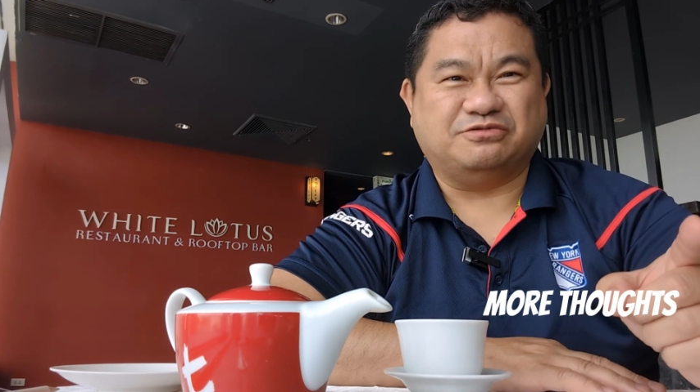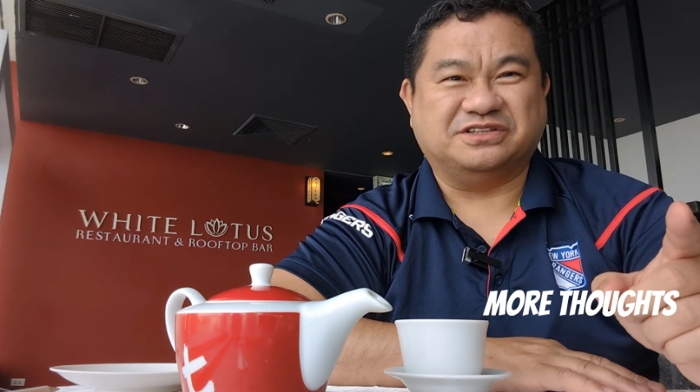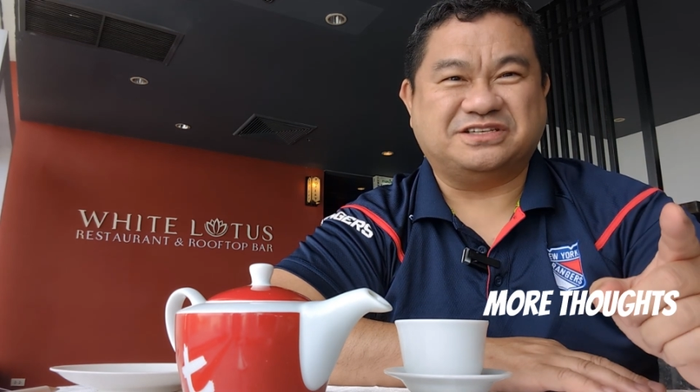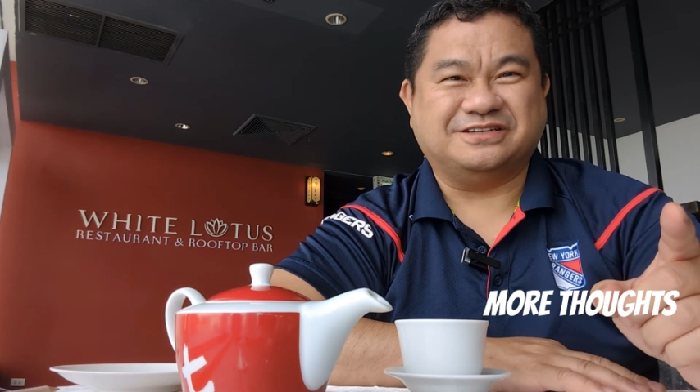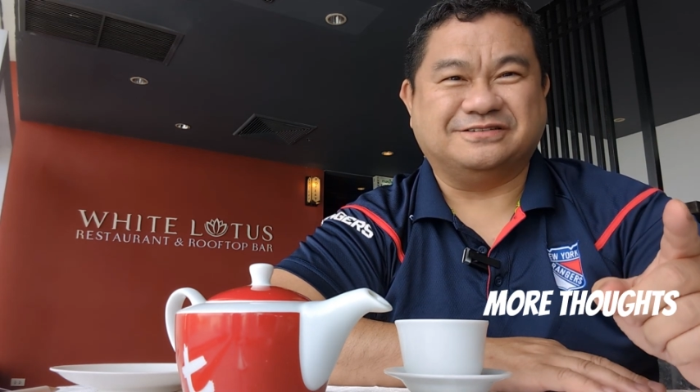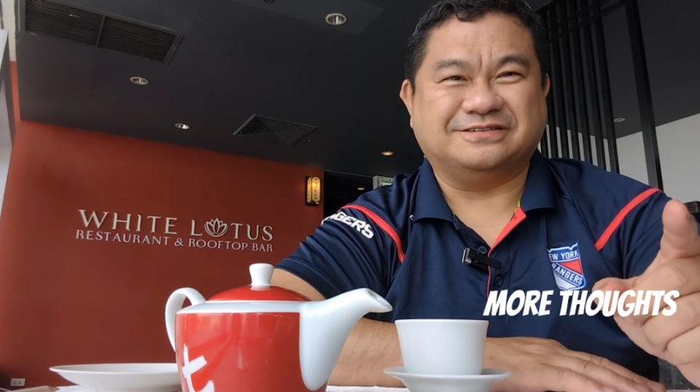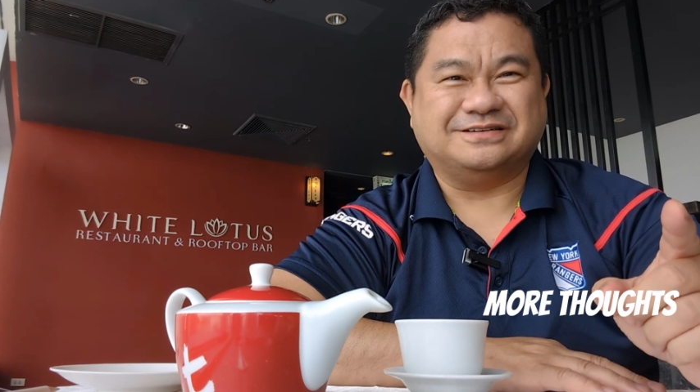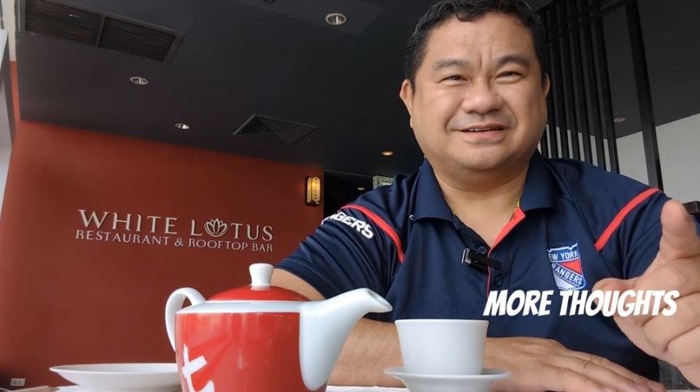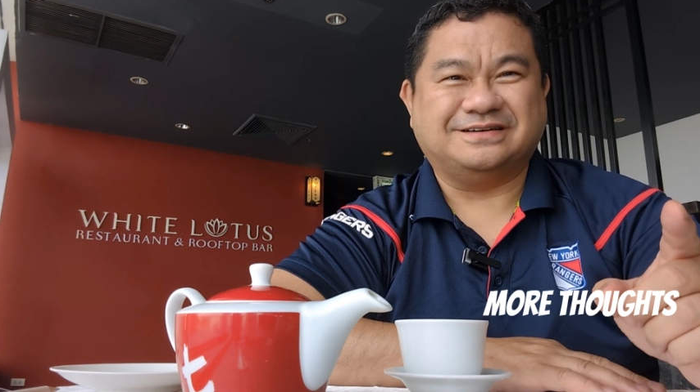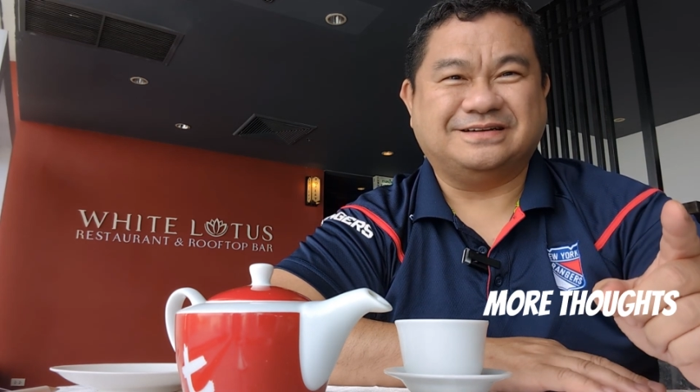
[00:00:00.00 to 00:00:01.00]
would too.
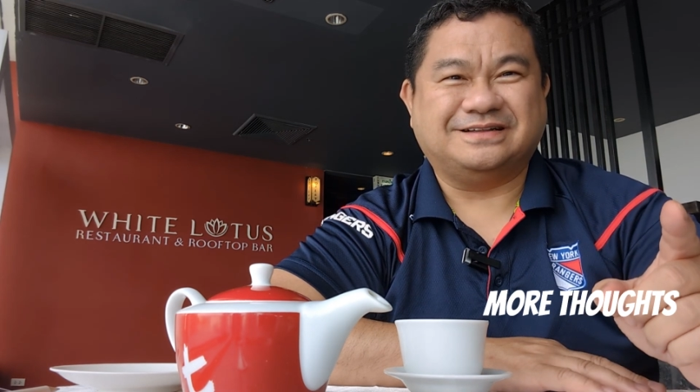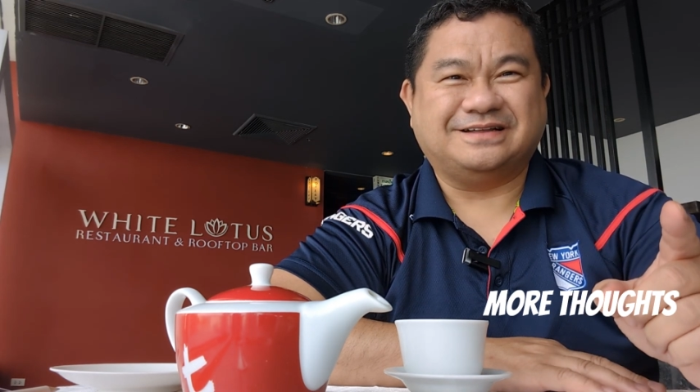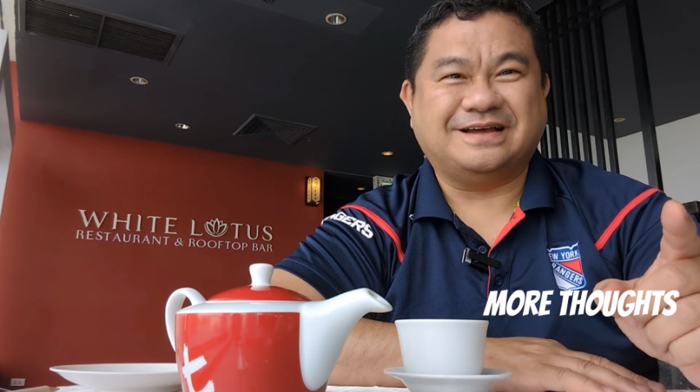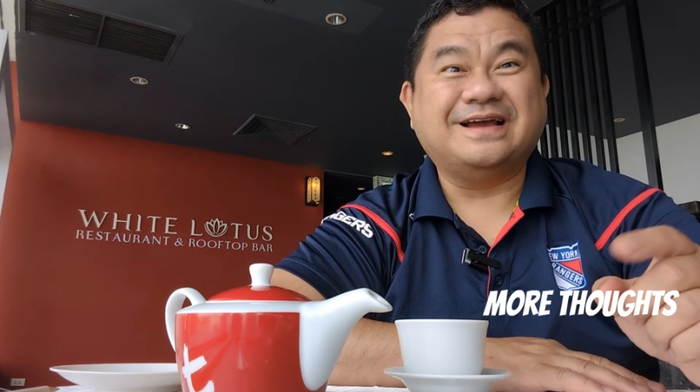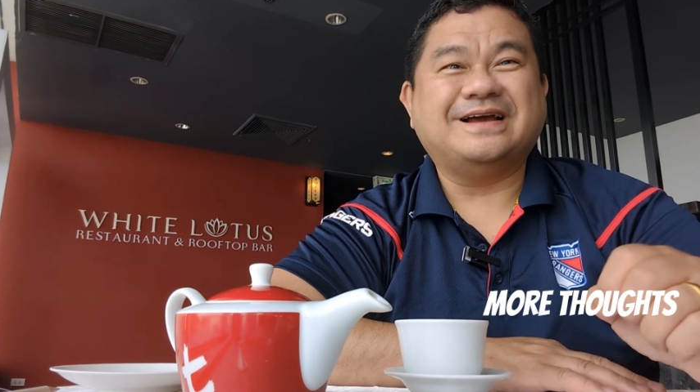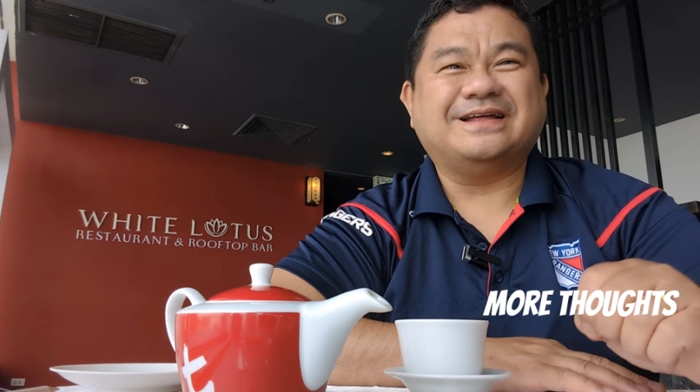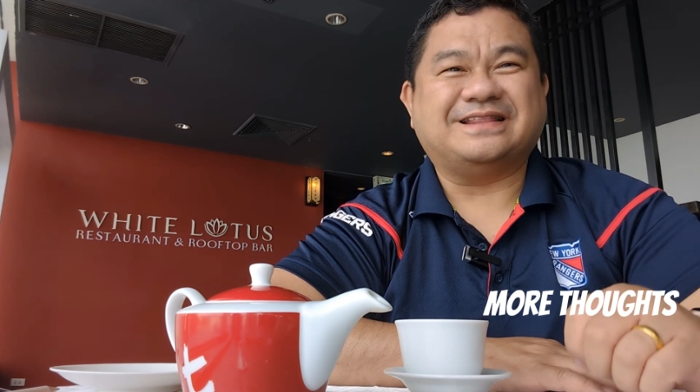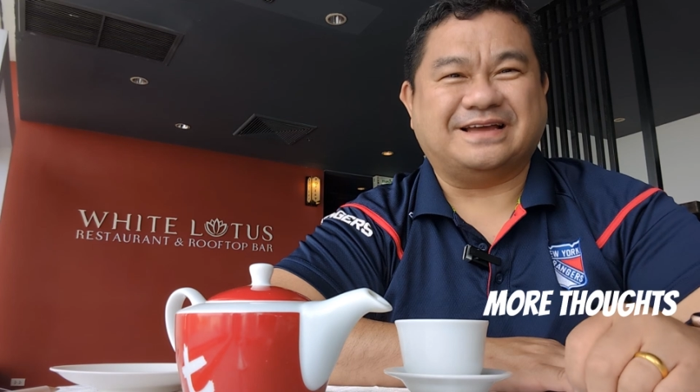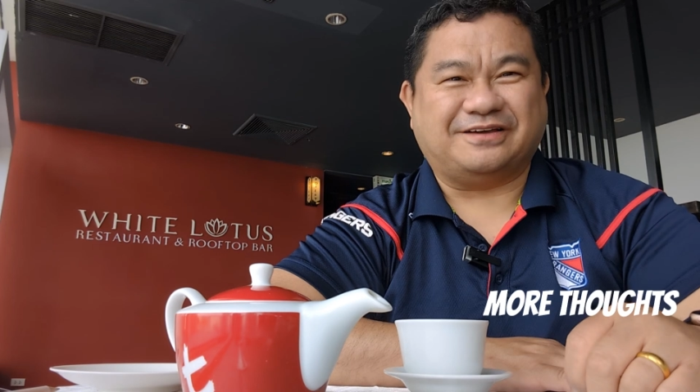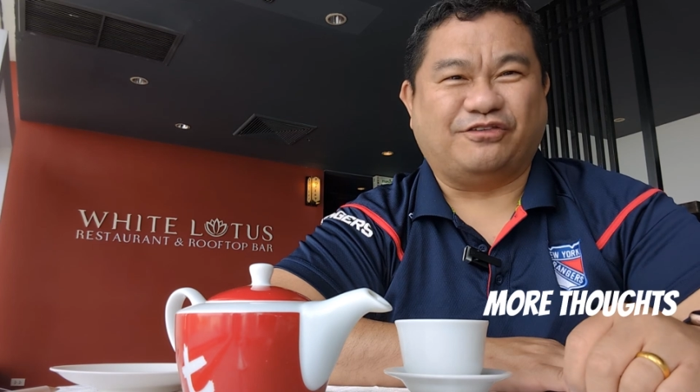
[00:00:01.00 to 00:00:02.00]

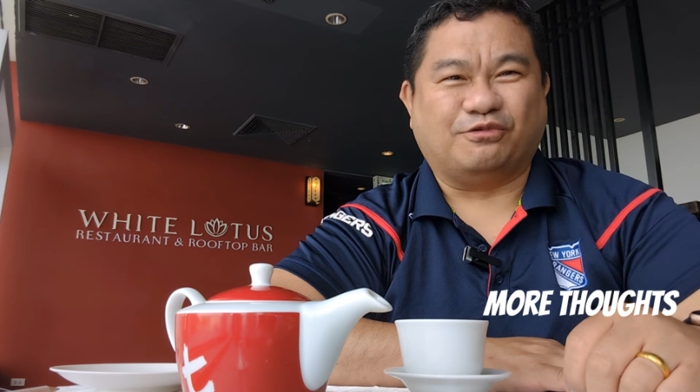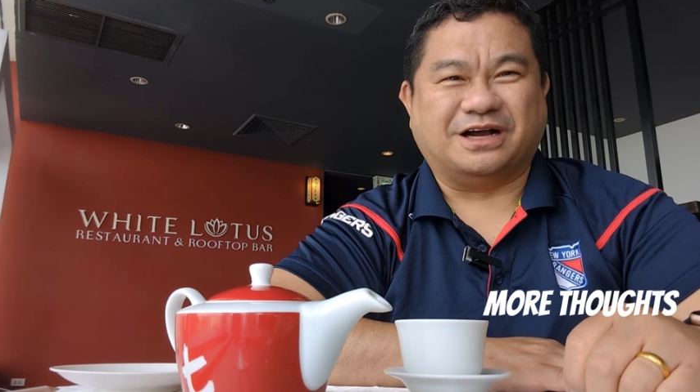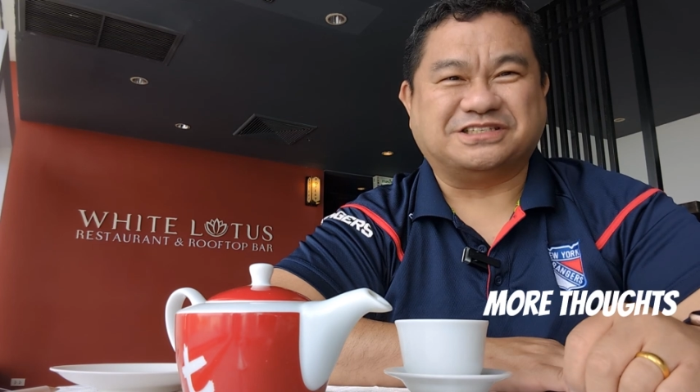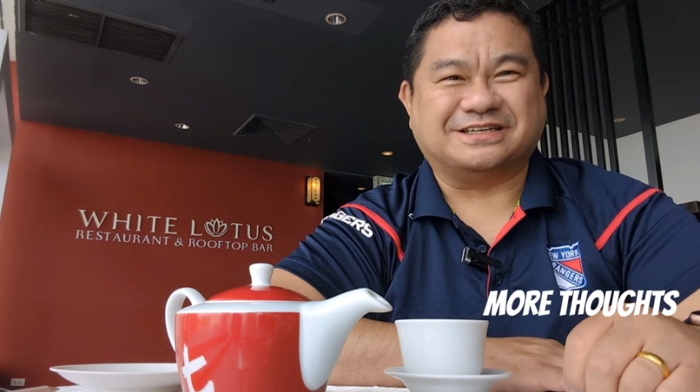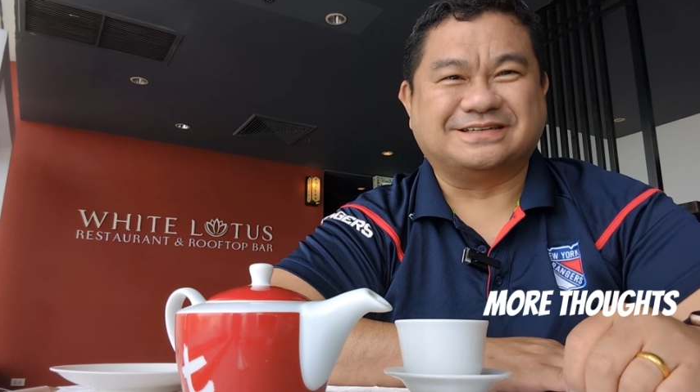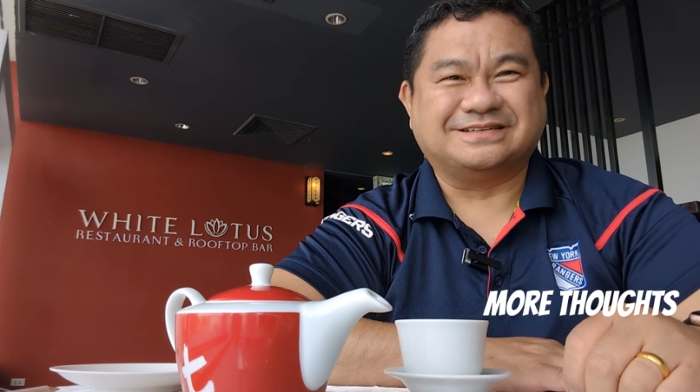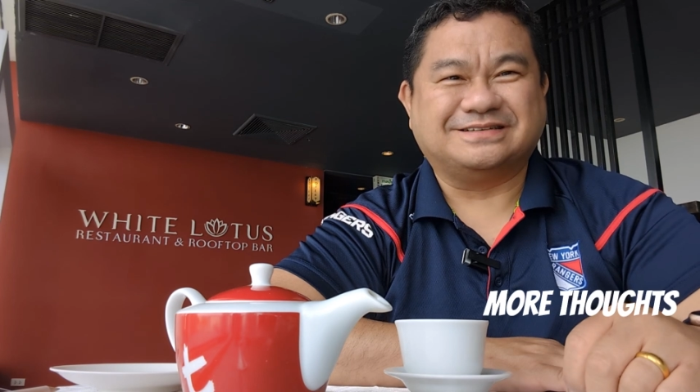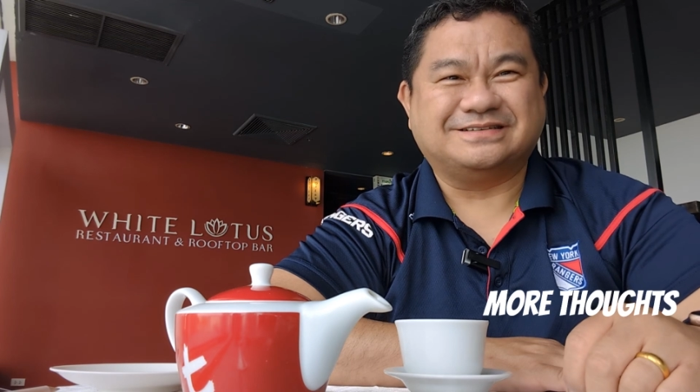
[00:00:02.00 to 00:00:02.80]
Thank you for watching.